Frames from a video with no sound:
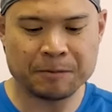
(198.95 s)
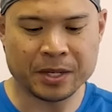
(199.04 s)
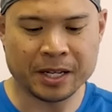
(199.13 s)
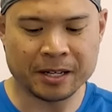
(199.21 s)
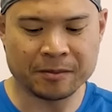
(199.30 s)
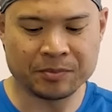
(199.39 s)

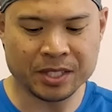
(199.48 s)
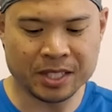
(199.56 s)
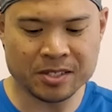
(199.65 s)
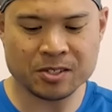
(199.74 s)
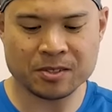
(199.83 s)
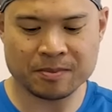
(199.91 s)
um,
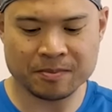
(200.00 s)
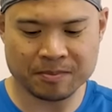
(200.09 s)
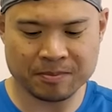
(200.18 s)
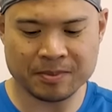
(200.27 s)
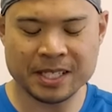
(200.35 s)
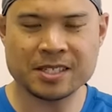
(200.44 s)
these
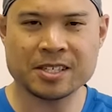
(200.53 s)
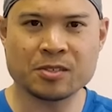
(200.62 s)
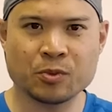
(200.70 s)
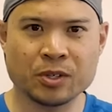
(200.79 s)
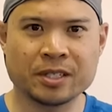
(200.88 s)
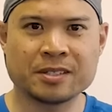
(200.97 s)
pieces
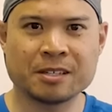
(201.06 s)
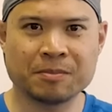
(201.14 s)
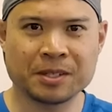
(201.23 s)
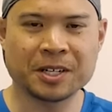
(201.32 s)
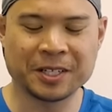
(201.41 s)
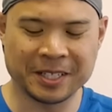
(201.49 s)
would
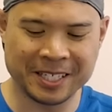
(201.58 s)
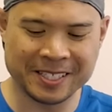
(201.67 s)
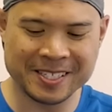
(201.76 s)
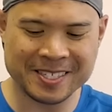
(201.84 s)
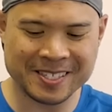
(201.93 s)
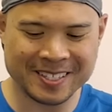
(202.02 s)
typically
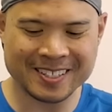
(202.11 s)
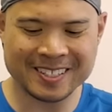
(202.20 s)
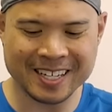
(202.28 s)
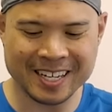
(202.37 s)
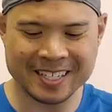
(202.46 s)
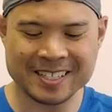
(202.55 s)
just
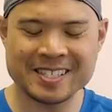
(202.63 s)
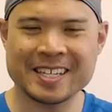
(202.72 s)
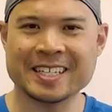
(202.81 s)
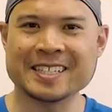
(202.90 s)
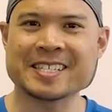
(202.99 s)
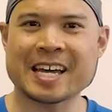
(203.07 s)
kind of
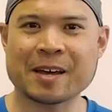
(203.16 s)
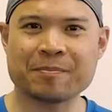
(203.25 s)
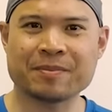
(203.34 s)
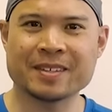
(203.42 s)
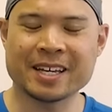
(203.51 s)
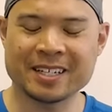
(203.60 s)
tick and tap
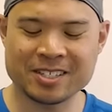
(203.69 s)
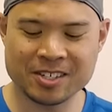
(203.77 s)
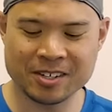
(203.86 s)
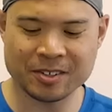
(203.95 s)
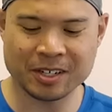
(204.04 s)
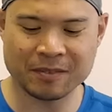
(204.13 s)
at each
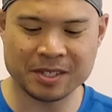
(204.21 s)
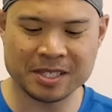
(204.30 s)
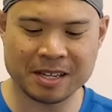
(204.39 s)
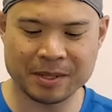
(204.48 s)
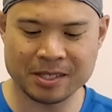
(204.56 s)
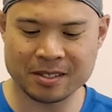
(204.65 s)
other every
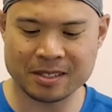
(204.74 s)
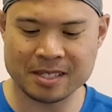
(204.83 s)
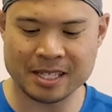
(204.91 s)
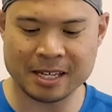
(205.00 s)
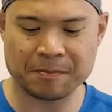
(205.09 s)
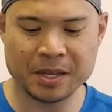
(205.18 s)
time I took a
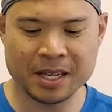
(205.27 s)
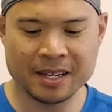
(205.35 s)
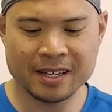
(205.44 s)
step.